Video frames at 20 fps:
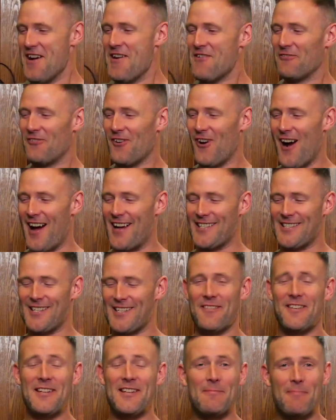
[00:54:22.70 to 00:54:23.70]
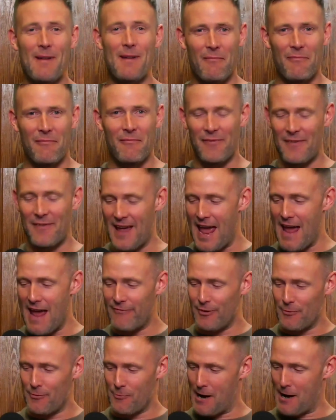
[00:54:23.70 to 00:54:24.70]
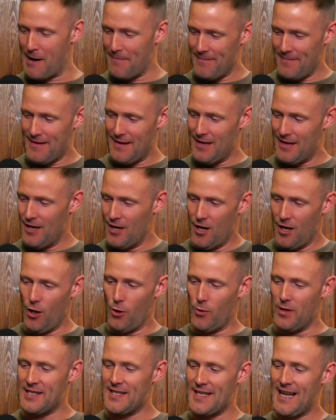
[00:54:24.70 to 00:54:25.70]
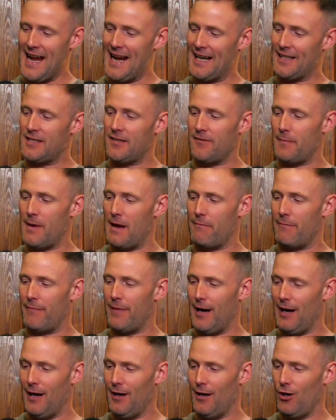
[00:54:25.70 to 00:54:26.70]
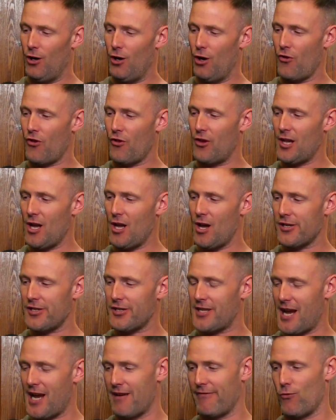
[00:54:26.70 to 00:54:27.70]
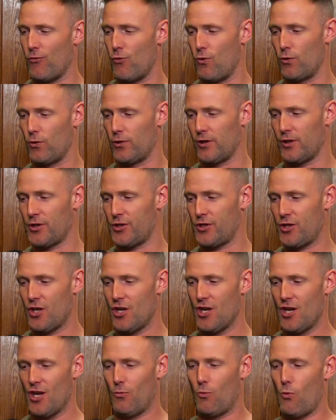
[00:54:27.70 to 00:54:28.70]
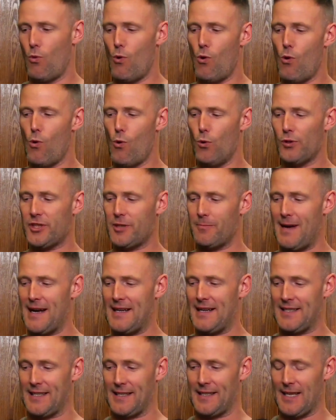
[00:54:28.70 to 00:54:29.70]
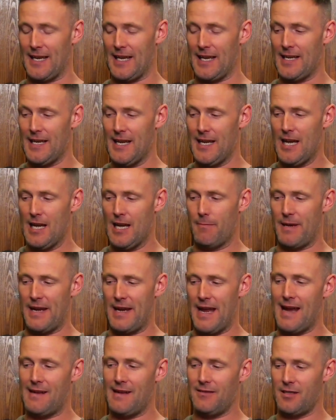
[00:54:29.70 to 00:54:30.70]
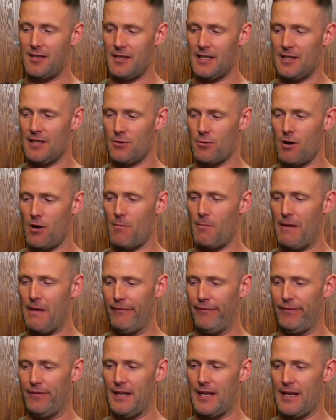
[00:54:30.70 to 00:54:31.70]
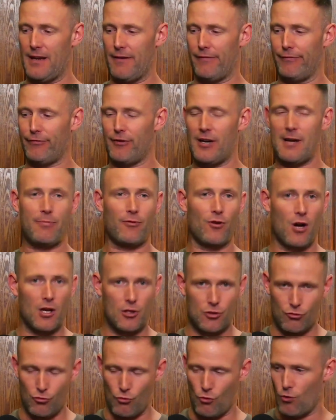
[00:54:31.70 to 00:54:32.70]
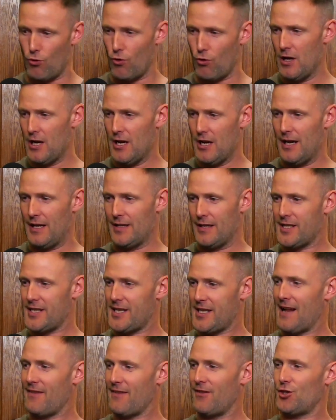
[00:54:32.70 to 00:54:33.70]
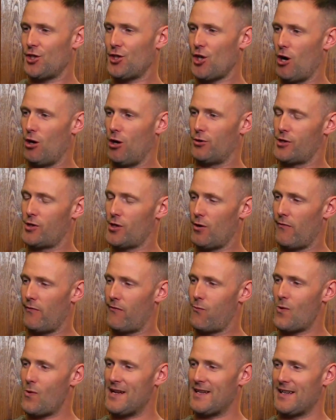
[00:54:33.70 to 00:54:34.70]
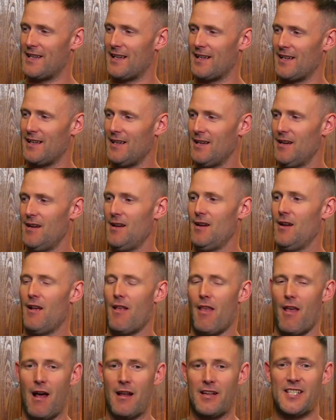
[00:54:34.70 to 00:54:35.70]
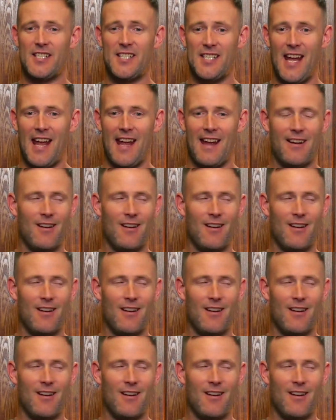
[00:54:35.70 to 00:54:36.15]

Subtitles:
Right. So this month, everyone who is an active member on the last day of August will automatically be entered into our monthly free prize draw and stand the chance of winning a set.